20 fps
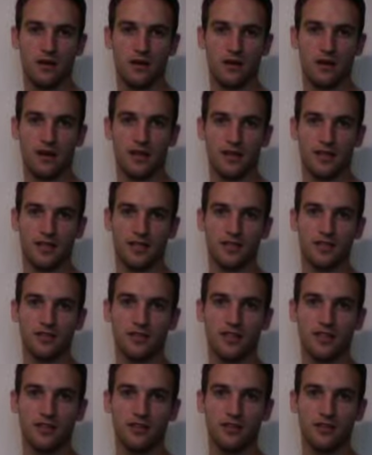Alright guys, let's
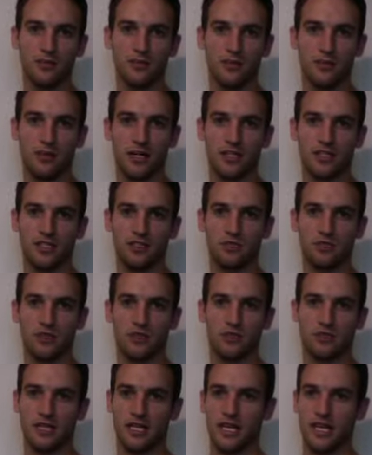talk a little bit about
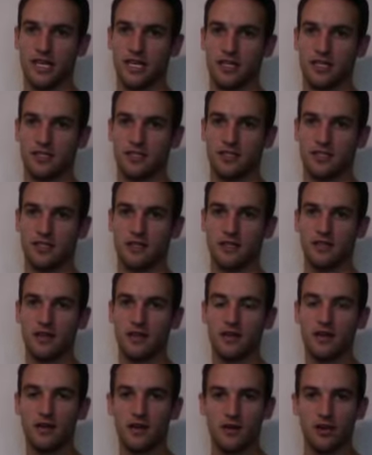sprint mechanics.
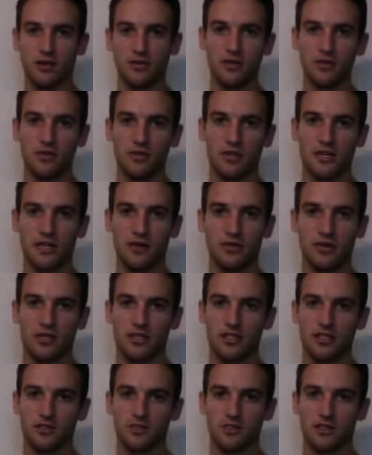A lot of people think about
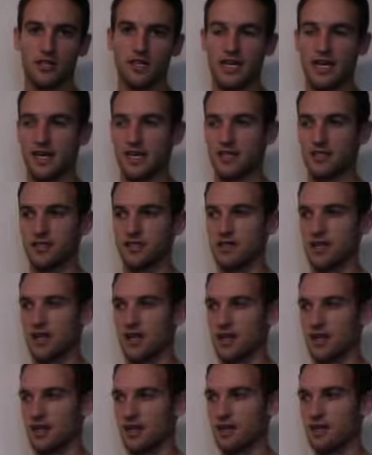the sprint as
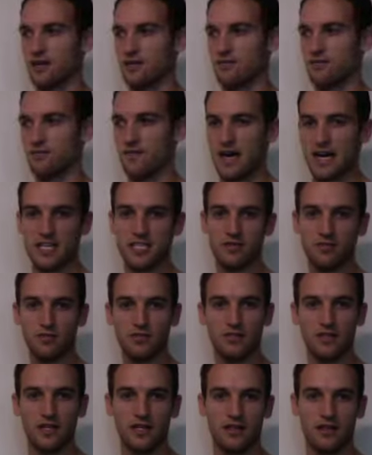a
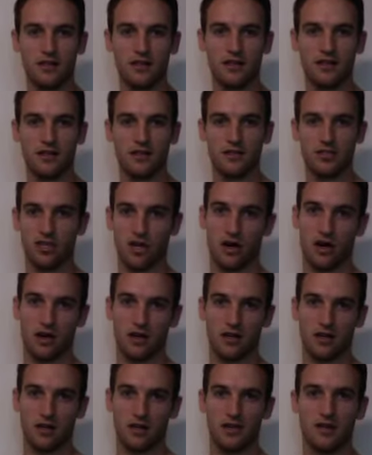fast-moving
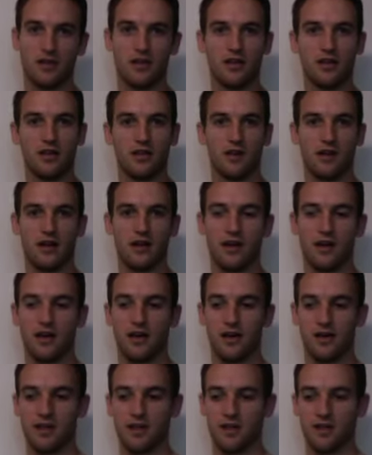jog.
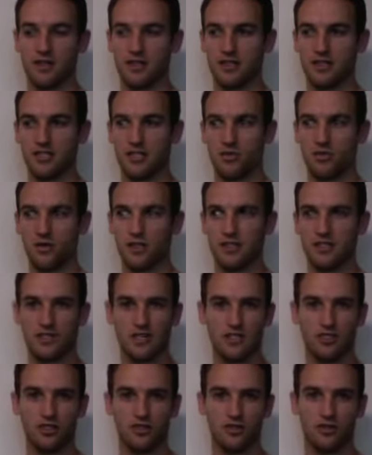And in some ways
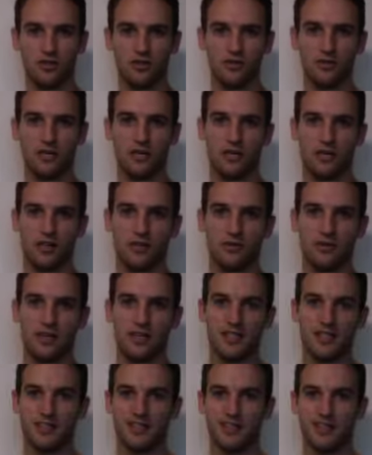that's true, but in other
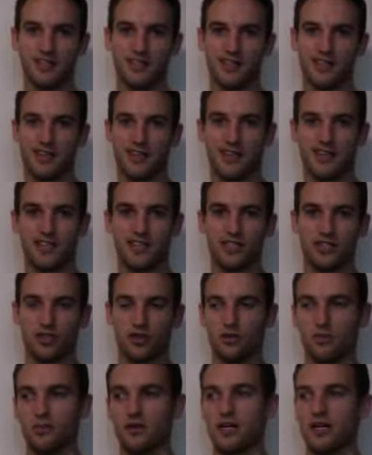ways not
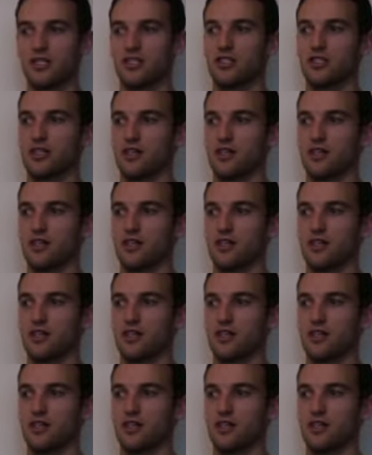so much.